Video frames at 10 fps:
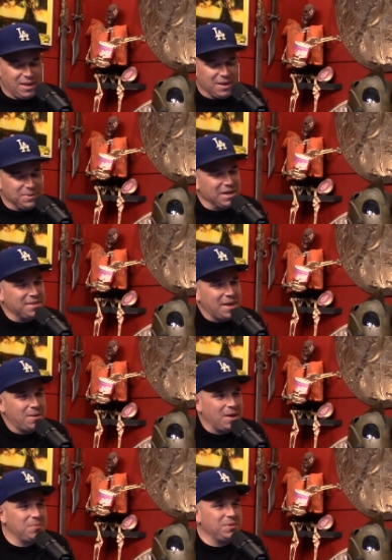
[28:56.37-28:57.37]
yeah,
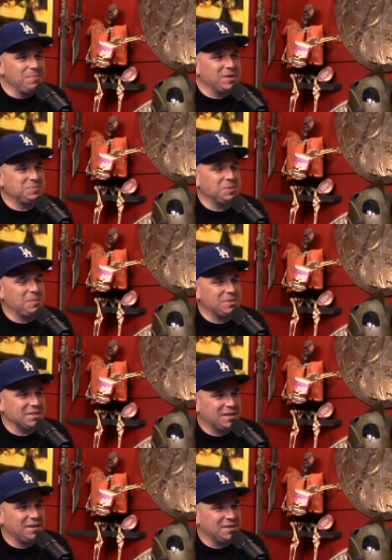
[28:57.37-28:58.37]
that really messed me up as a
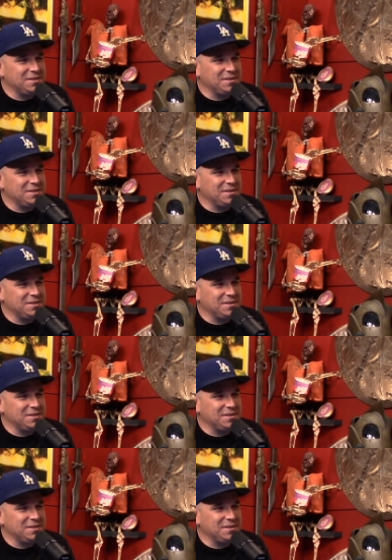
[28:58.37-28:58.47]
kid.